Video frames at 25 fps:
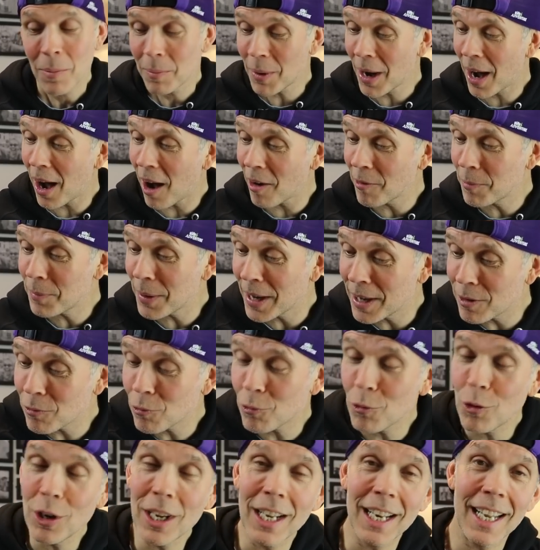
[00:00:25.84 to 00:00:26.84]
But I've
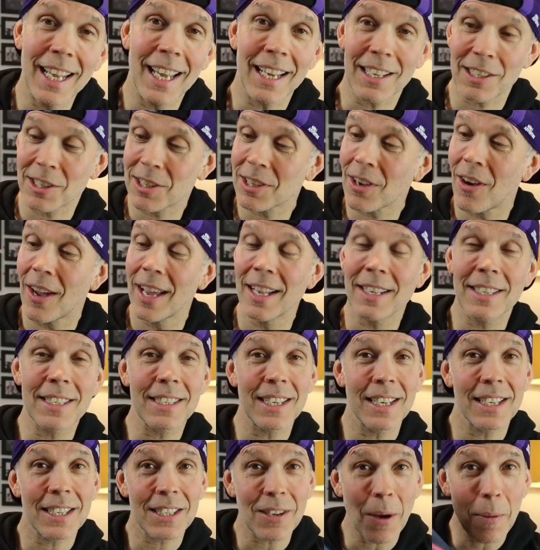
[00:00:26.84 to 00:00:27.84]
been really excited
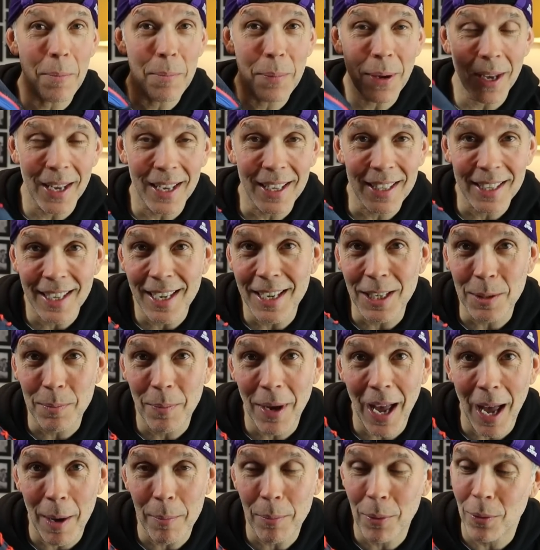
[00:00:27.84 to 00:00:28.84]
since I picked these
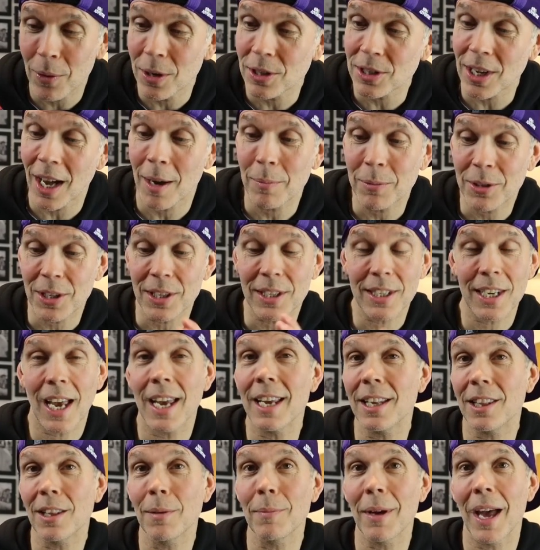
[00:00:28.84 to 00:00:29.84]
bad boys up to
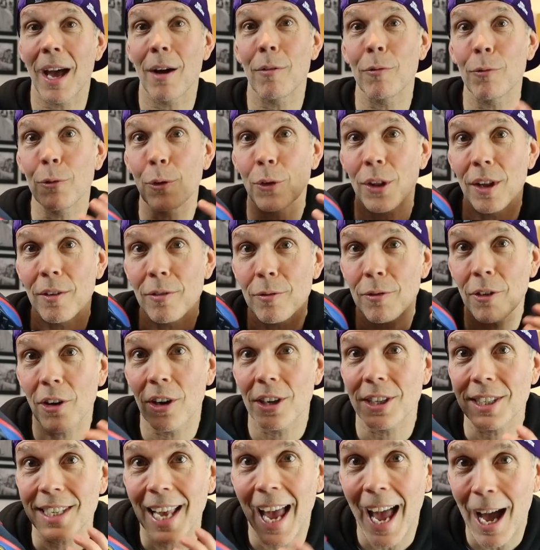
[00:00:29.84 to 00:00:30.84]
take them out for their
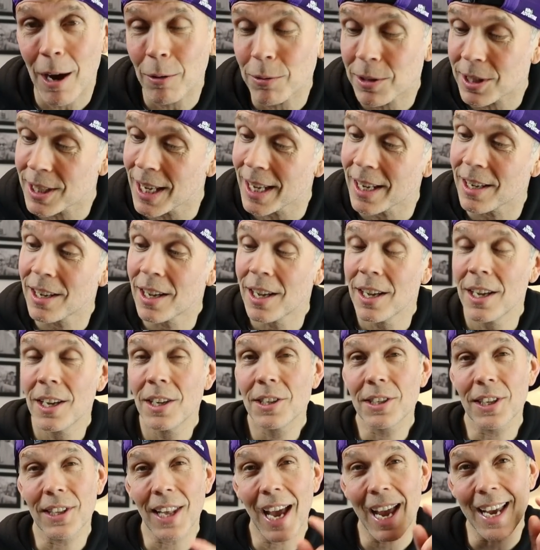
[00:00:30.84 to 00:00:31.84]
first outing.
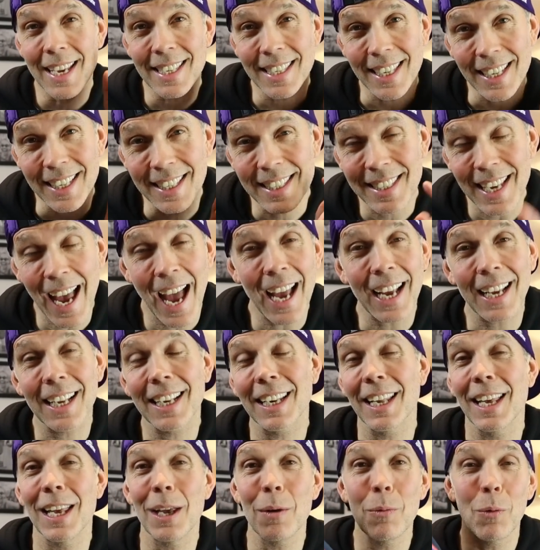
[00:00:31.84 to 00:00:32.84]
So that is
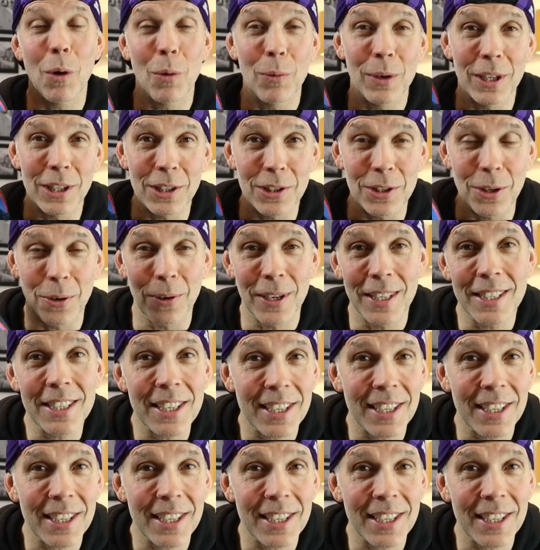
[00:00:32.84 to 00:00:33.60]
exactly what we're doing